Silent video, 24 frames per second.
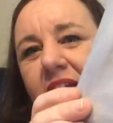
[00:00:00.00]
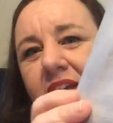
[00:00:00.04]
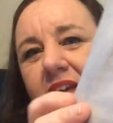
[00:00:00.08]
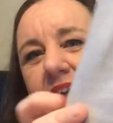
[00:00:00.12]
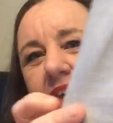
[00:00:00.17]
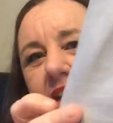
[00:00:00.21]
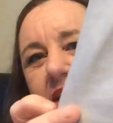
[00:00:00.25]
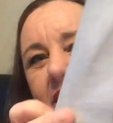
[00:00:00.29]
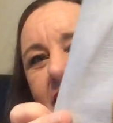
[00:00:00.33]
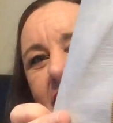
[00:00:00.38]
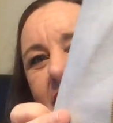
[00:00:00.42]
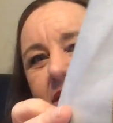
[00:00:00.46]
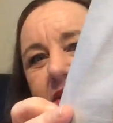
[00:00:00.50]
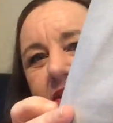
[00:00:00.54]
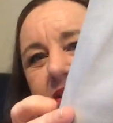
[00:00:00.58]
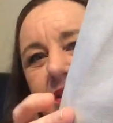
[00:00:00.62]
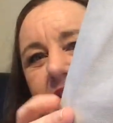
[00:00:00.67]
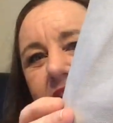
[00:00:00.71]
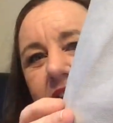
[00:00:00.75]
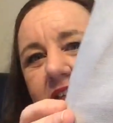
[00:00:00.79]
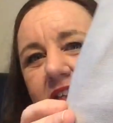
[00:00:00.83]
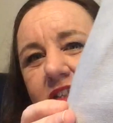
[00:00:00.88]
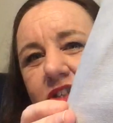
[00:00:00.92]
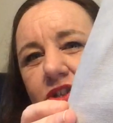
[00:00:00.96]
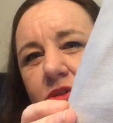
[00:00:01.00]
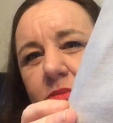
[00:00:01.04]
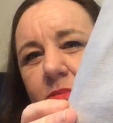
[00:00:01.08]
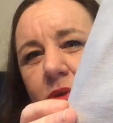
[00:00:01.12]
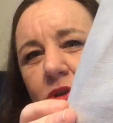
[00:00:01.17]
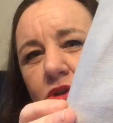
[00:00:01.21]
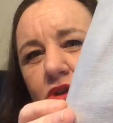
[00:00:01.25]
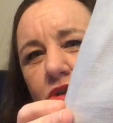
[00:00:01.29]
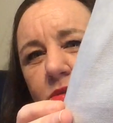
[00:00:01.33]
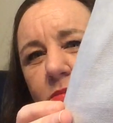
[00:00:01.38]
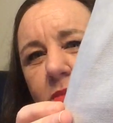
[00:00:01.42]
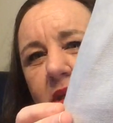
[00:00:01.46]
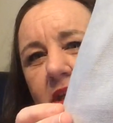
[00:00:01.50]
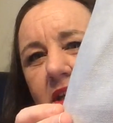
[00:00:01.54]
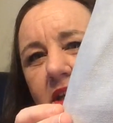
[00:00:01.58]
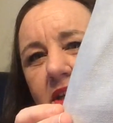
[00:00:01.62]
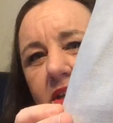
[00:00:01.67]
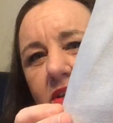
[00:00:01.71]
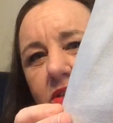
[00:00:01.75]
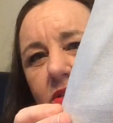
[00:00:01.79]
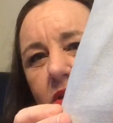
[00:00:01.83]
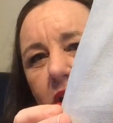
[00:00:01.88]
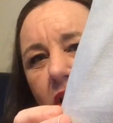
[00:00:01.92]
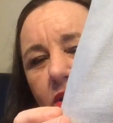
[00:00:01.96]
And it's supposed to
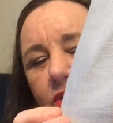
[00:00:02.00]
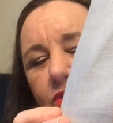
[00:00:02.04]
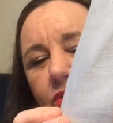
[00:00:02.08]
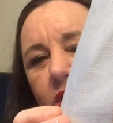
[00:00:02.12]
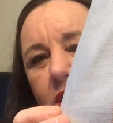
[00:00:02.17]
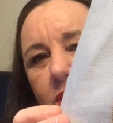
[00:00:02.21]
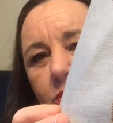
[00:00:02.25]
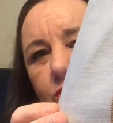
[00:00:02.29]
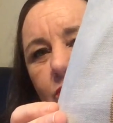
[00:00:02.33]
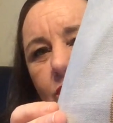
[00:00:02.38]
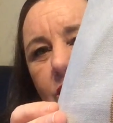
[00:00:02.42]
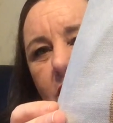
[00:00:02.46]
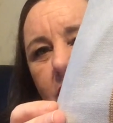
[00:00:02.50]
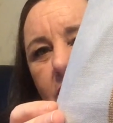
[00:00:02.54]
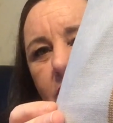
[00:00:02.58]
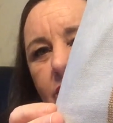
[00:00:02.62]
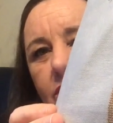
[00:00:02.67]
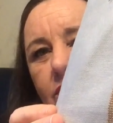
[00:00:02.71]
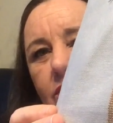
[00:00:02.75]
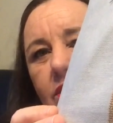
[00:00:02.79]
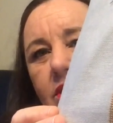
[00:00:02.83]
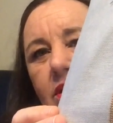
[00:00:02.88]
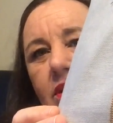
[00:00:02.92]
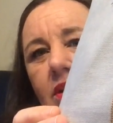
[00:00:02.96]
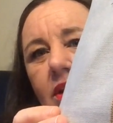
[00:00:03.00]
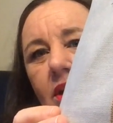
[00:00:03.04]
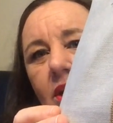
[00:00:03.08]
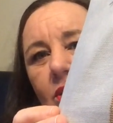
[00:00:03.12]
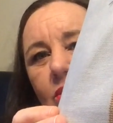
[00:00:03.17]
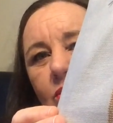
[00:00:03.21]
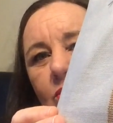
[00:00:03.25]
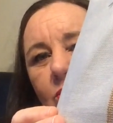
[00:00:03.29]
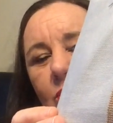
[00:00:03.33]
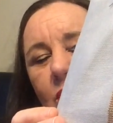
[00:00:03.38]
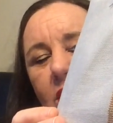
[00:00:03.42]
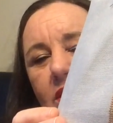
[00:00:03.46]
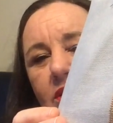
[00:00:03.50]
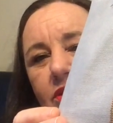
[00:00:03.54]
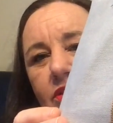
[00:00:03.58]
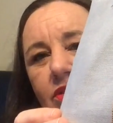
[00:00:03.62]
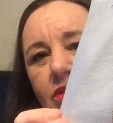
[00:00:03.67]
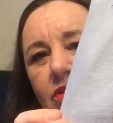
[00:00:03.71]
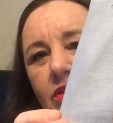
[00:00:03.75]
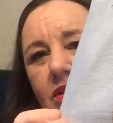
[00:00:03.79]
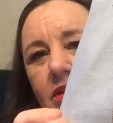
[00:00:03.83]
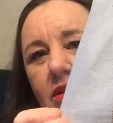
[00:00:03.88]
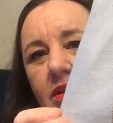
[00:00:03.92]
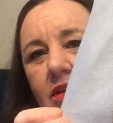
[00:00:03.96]
be a green wreath
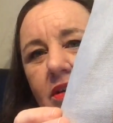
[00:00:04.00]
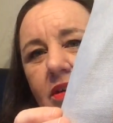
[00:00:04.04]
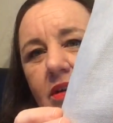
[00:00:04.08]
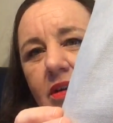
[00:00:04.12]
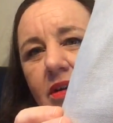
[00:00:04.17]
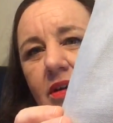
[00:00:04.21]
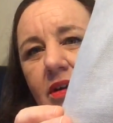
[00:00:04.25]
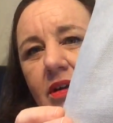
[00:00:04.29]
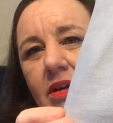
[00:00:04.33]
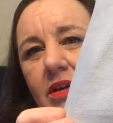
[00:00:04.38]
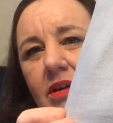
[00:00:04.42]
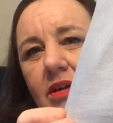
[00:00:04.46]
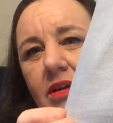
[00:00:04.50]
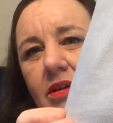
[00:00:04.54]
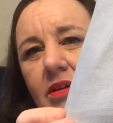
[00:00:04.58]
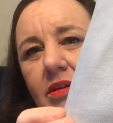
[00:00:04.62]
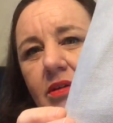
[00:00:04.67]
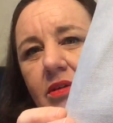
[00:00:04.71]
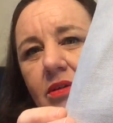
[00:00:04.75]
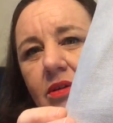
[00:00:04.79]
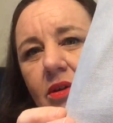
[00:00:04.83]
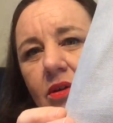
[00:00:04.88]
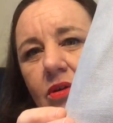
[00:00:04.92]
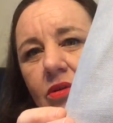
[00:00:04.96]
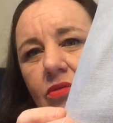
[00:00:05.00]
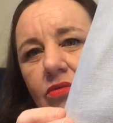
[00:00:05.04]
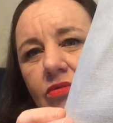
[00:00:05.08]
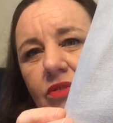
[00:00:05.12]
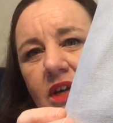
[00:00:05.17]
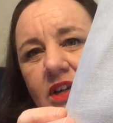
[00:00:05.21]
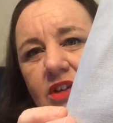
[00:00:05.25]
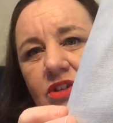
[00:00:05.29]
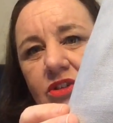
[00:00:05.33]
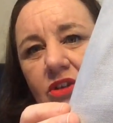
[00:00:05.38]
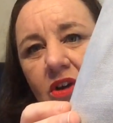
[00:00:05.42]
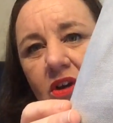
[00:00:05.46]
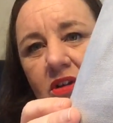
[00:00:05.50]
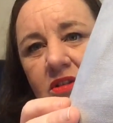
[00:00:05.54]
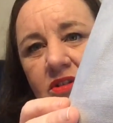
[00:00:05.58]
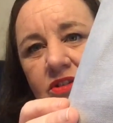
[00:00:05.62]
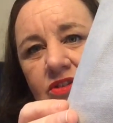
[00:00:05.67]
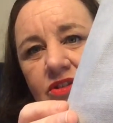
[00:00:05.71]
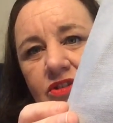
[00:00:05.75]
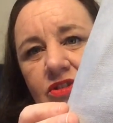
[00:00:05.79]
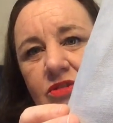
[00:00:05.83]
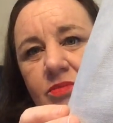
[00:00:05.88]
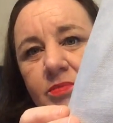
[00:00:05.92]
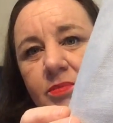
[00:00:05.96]
with red
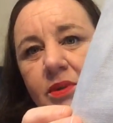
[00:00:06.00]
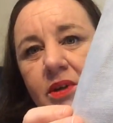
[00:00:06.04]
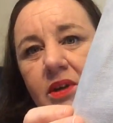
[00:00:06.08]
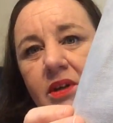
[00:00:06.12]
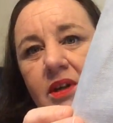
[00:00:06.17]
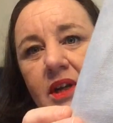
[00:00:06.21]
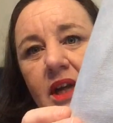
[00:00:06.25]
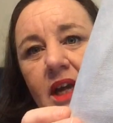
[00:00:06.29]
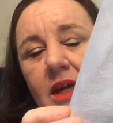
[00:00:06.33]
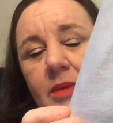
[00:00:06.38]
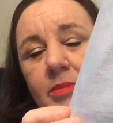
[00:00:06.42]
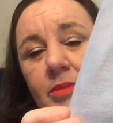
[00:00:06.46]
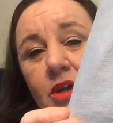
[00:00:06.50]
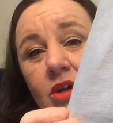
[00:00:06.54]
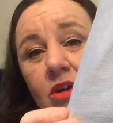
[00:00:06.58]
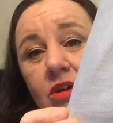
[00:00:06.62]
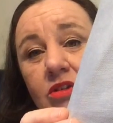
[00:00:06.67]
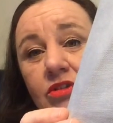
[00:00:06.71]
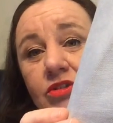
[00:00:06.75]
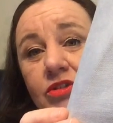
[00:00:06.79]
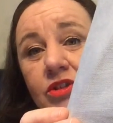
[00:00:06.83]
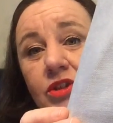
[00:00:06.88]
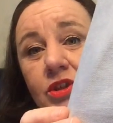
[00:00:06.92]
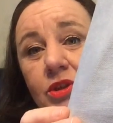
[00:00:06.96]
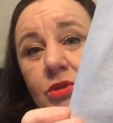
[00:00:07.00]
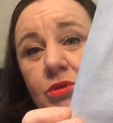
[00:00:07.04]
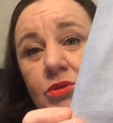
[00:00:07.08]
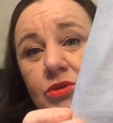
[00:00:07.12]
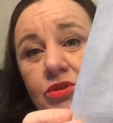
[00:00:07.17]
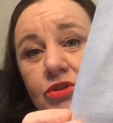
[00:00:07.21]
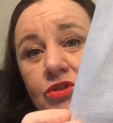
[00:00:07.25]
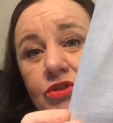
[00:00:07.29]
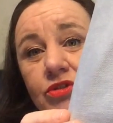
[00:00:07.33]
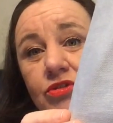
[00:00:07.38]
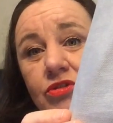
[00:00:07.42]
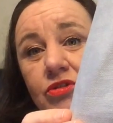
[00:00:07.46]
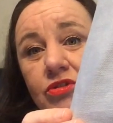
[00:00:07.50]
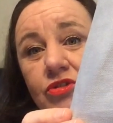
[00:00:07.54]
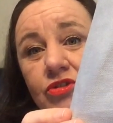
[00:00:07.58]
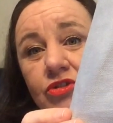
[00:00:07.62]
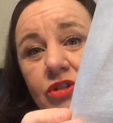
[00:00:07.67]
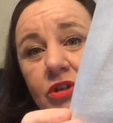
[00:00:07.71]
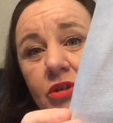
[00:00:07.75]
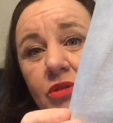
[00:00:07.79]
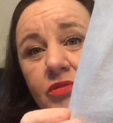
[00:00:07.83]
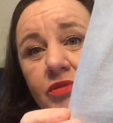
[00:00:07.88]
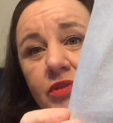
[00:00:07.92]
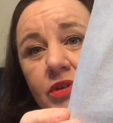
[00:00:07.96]
dots, but I'm going to use
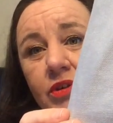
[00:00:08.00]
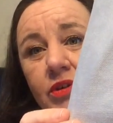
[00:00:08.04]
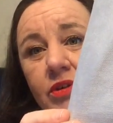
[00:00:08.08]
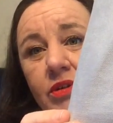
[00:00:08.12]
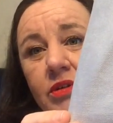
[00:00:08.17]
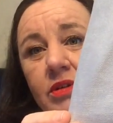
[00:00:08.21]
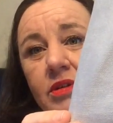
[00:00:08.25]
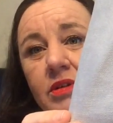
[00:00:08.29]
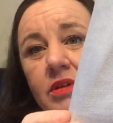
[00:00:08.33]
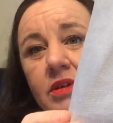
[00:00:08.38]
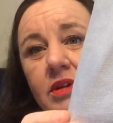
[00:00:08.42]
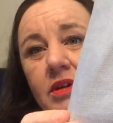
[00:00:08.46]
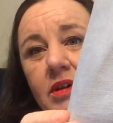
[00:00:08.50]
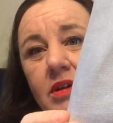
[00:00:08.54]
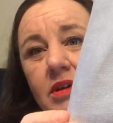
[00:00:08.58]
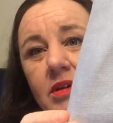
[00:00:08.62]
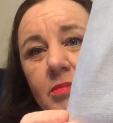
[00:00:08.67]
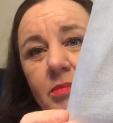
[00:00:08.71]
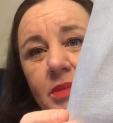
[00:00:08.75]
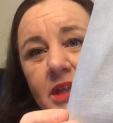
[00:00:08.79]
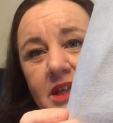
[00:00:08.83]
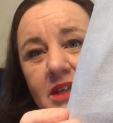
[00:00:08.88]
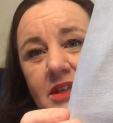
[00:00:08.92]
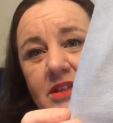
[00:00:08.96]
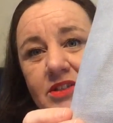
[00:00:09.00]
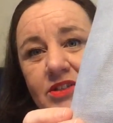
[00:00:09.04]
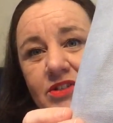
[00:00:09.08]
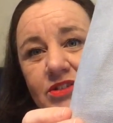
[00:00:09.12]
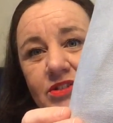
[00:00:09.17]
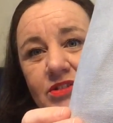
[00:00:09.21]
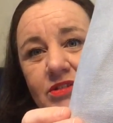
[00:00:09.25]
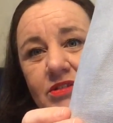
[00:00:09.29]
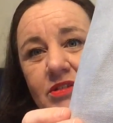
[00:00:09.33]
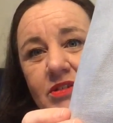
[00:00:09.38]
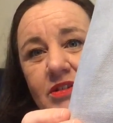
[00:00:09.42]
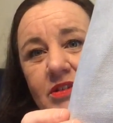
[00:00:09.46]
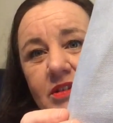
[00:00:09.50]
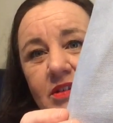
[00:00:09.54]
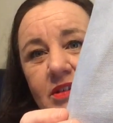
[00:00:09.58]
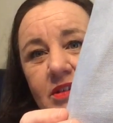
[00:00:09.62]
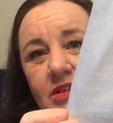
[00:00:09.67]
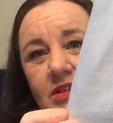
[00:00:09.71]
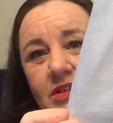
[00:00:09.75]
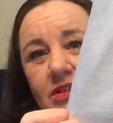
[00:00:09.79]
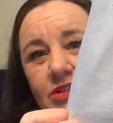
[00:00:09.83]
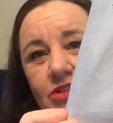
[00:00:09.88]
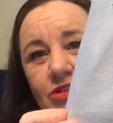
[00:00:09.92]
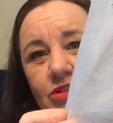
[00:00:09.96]
silver beads
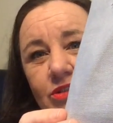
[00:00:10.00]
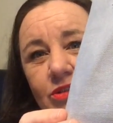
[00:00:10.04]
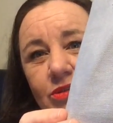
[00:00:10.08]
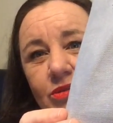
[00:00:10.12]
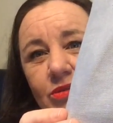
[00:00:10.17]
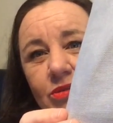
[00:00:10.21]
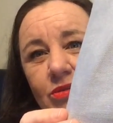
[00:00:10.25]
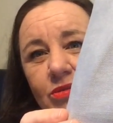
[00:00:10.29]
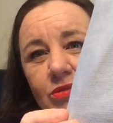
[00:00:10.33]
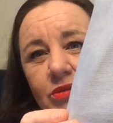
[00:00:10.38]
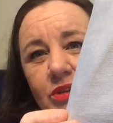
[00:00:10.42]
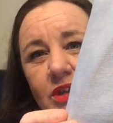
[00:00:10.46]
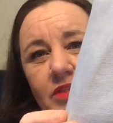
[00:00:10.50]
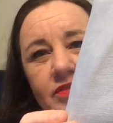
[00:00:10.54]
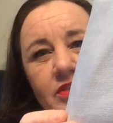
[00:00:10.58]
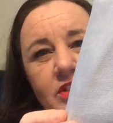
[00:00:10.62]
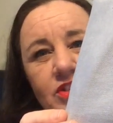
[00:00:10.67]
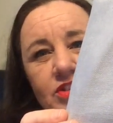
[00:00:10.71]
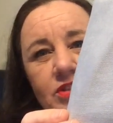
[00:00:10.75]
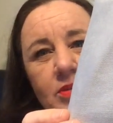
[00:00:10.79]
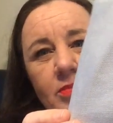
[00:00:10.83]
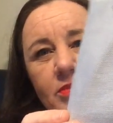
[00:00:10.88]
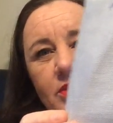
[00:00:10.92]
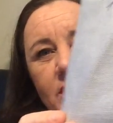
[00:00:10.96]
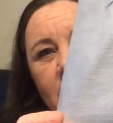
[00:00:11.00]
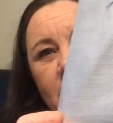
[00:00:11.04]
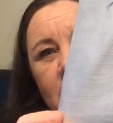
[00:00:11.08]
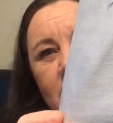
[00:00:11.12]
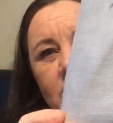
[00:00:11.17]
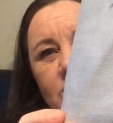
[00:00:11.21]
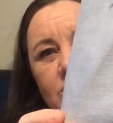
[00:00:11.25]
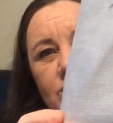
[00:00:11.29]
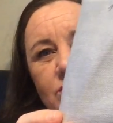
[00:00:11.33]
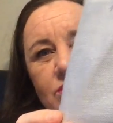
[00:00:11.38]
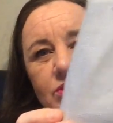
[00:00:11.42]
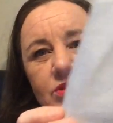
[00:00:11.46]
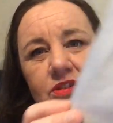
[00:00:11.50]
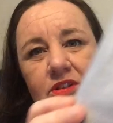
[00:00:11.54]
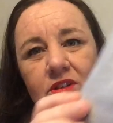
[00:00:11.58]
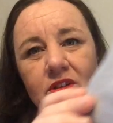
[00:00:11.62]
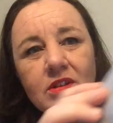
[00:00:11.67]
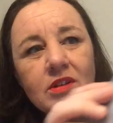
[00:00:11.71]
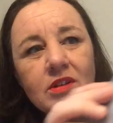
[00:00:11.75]
to give it something else.